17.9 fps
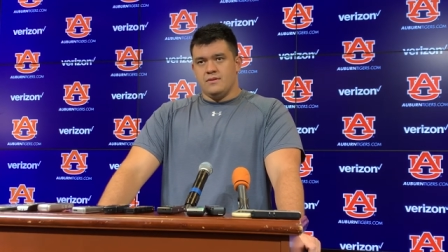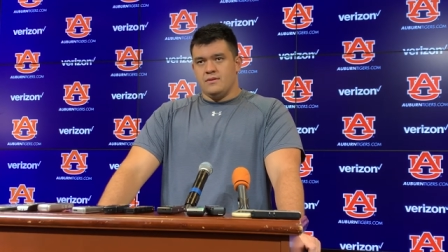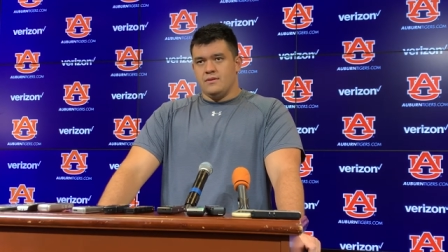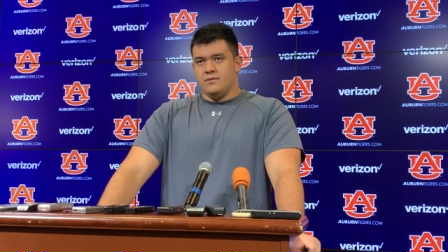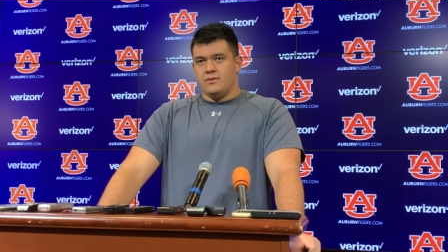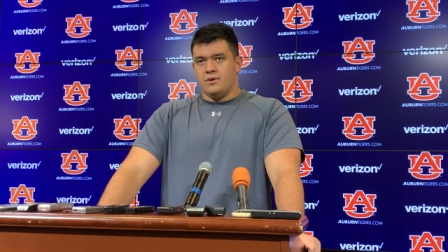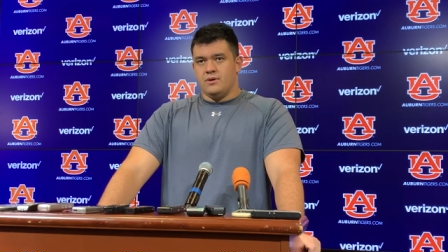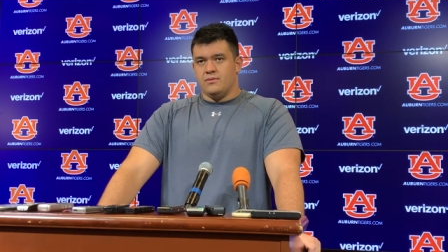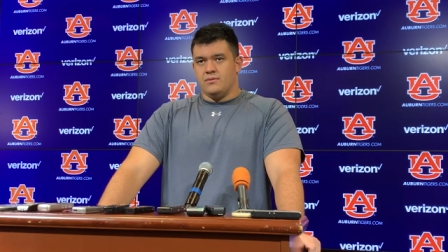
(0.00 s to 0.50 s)

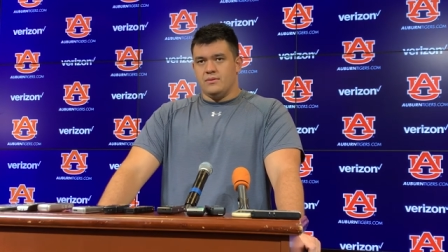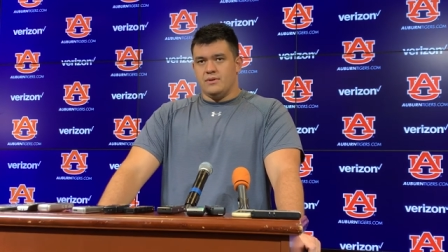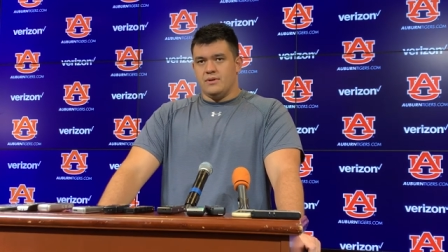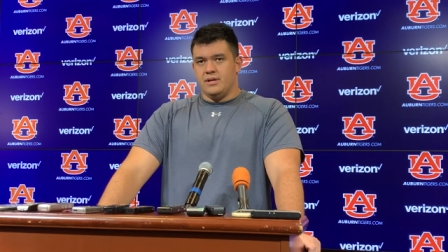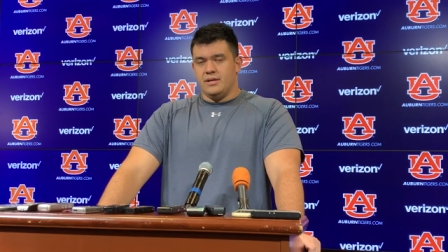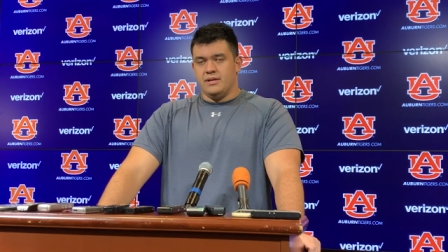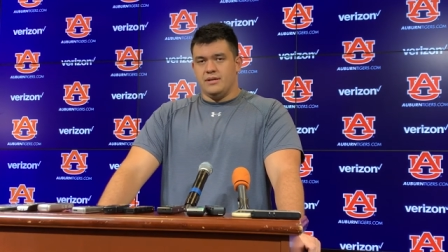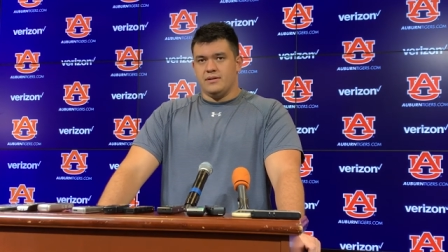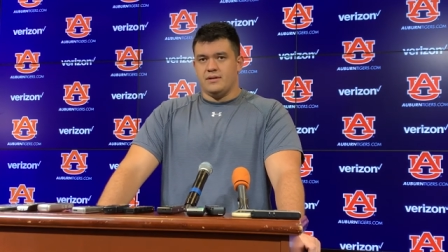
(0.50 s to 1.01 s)
Well,
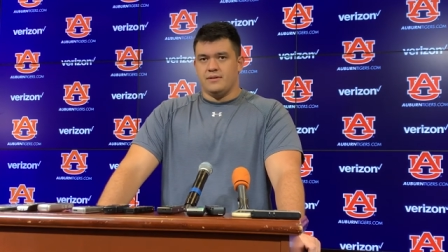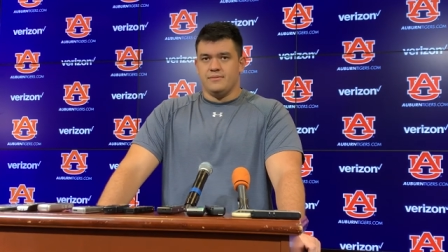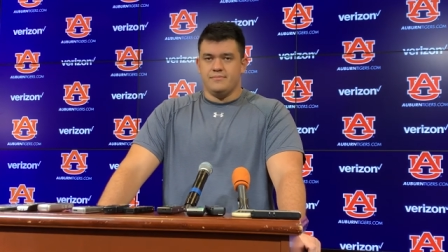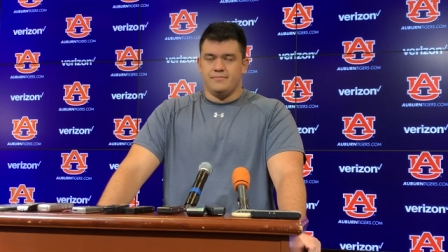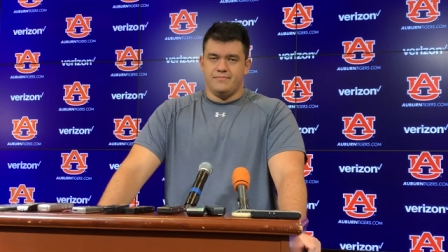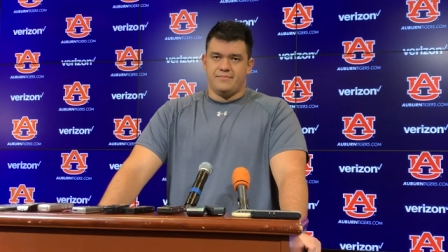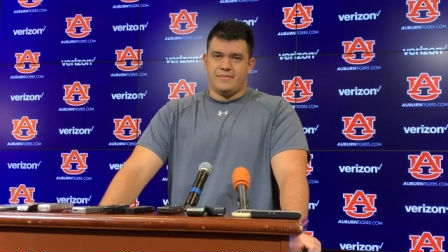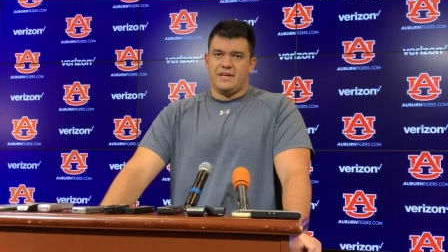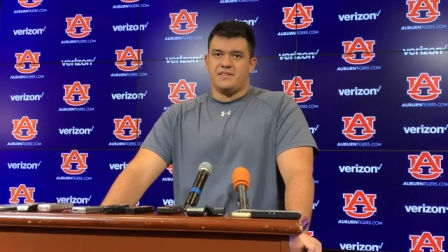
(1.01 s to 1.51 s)

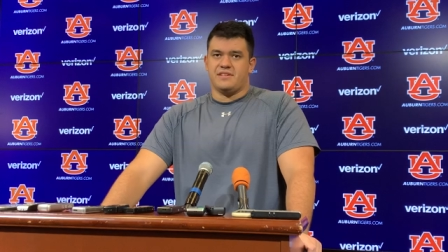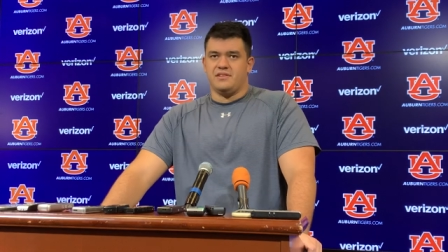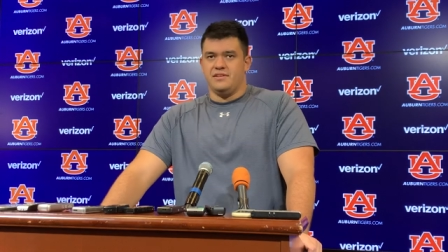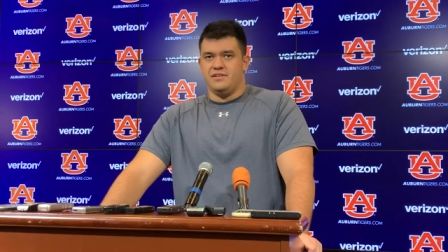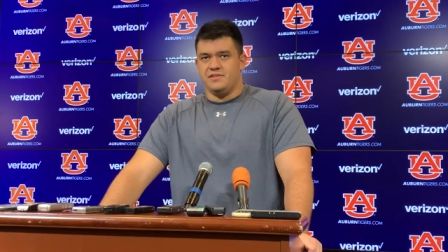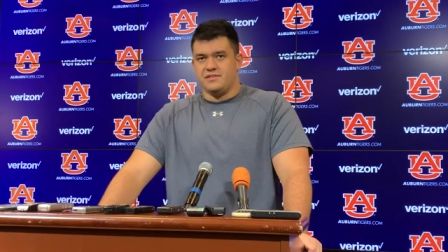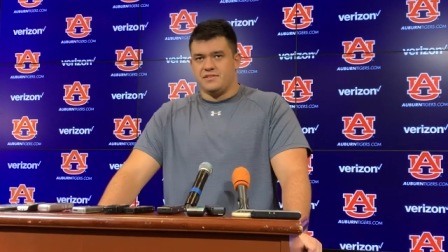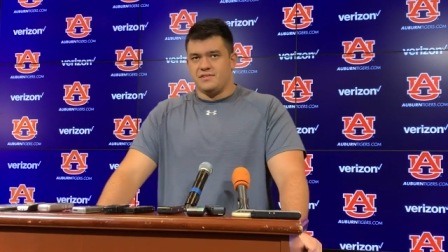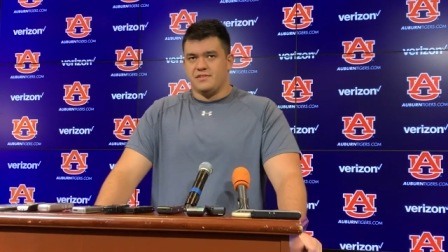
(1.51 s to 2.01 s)
basically
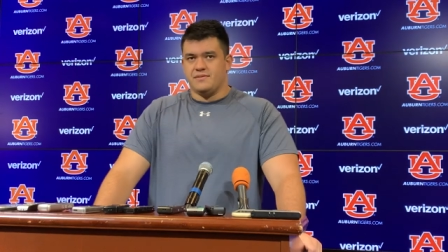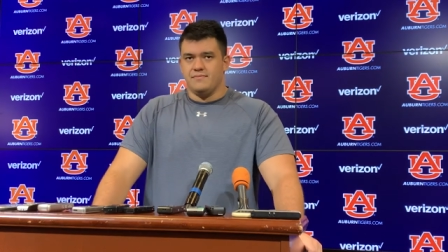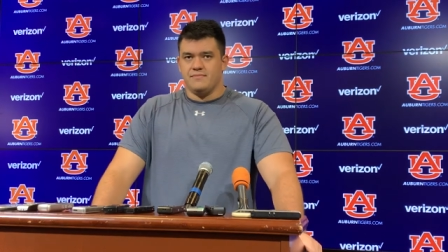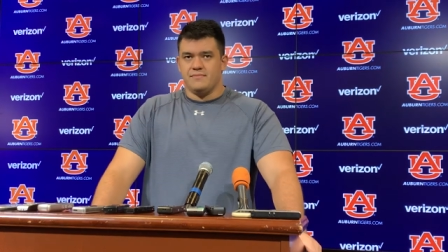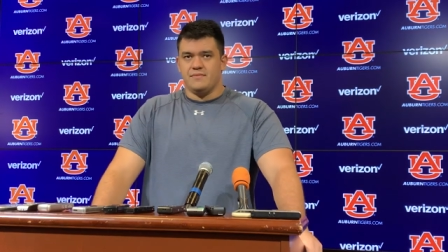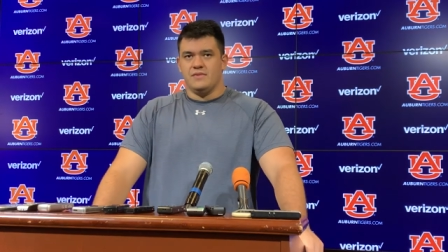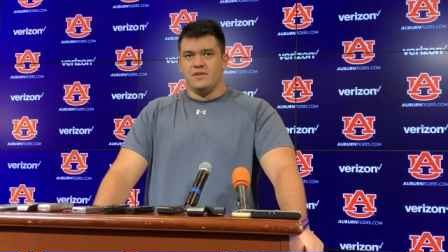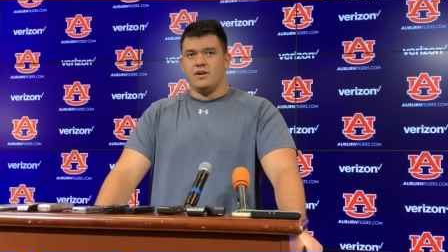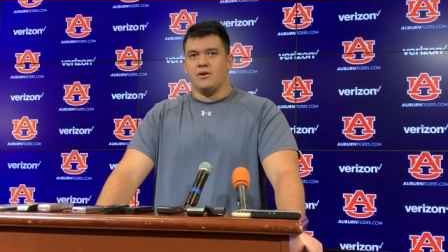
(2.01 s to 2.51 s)
just
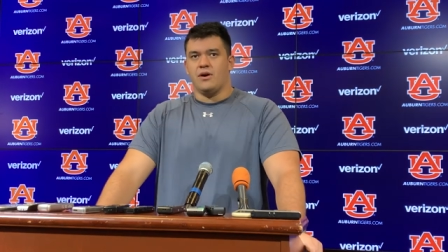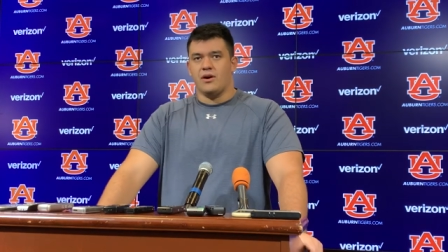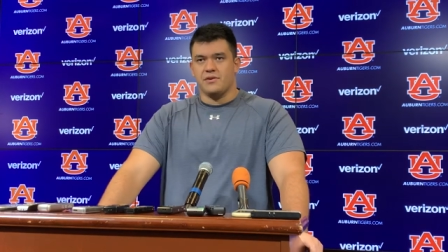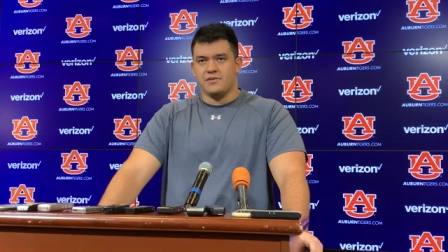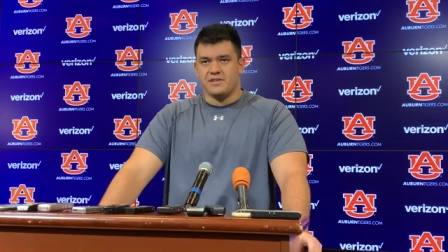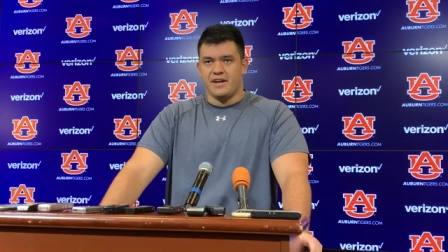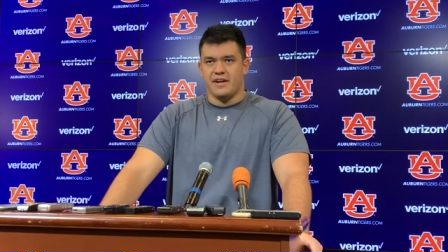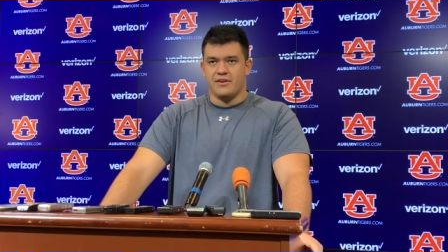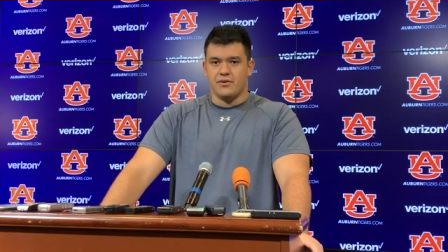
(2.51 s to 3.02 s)
you know our
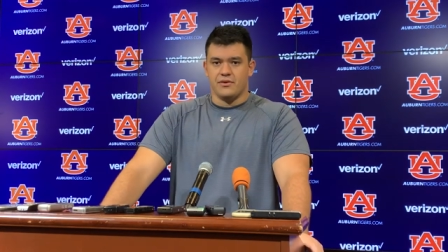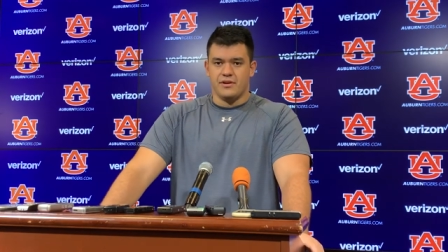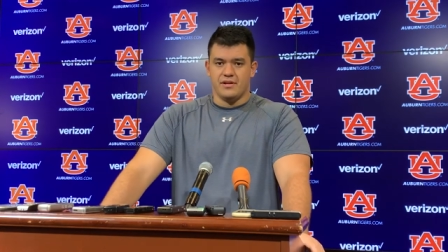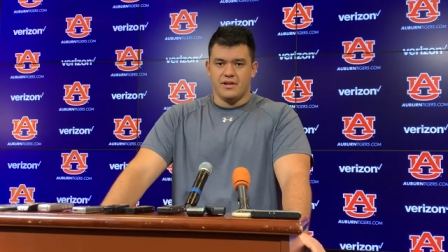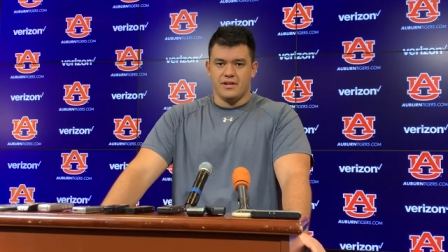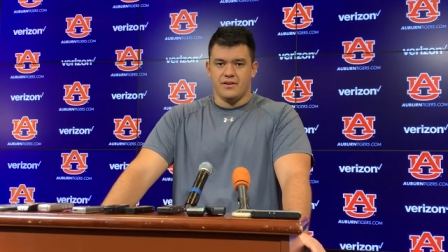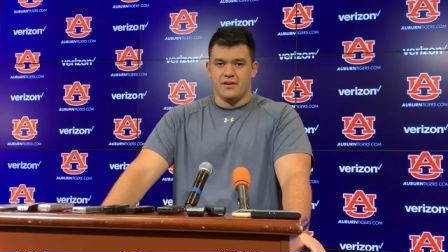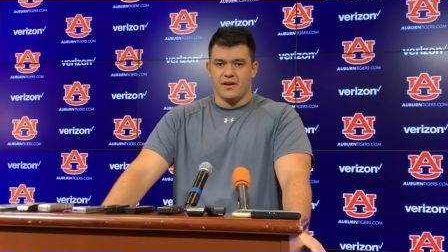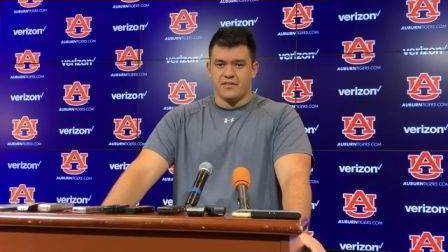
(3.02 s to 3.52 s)
standard
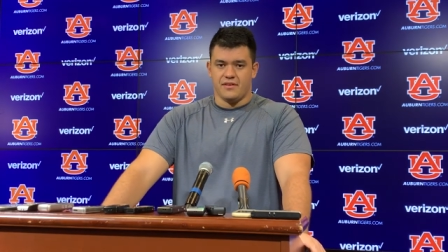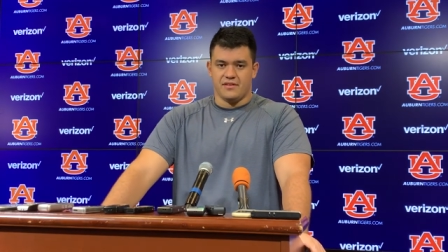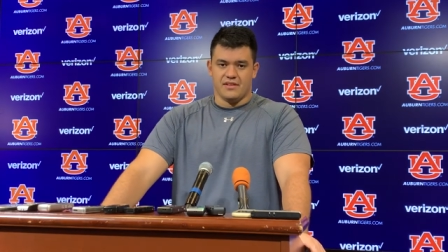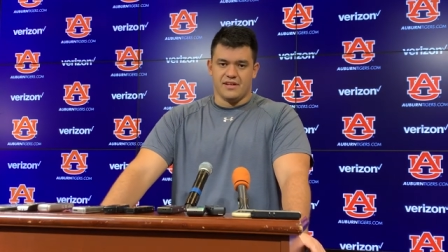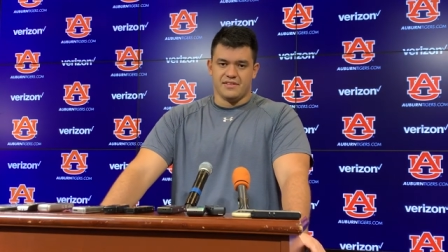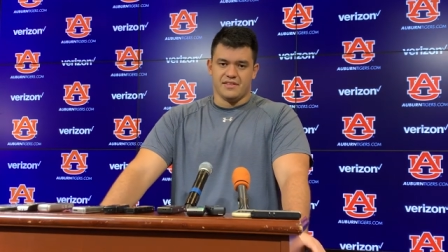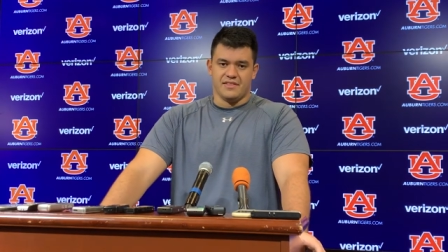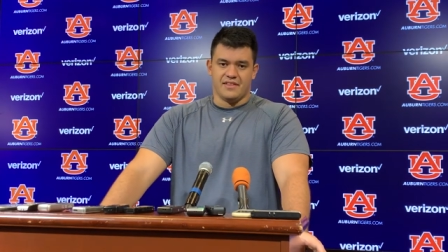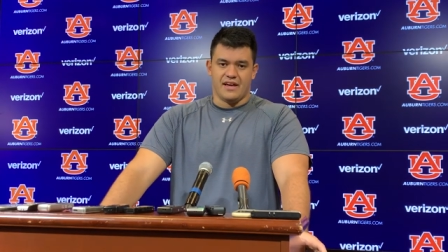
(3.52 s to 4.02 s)
and nothing
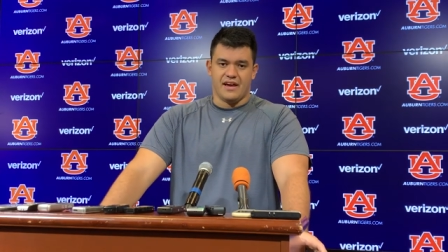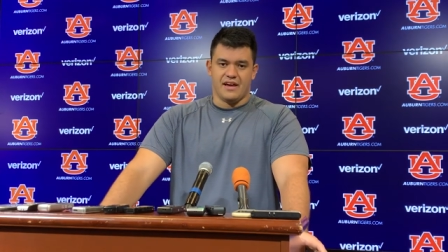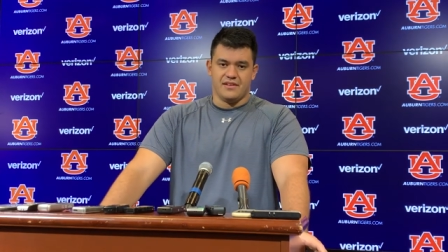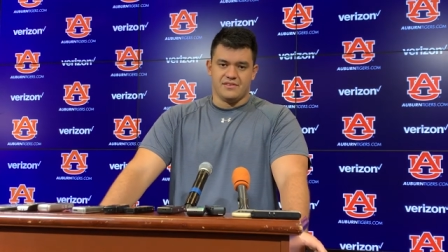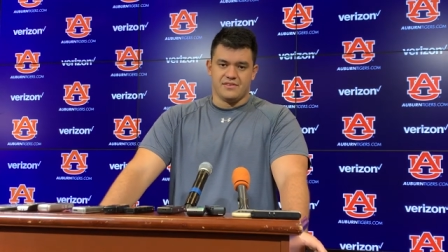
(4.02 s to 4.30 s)
less than that.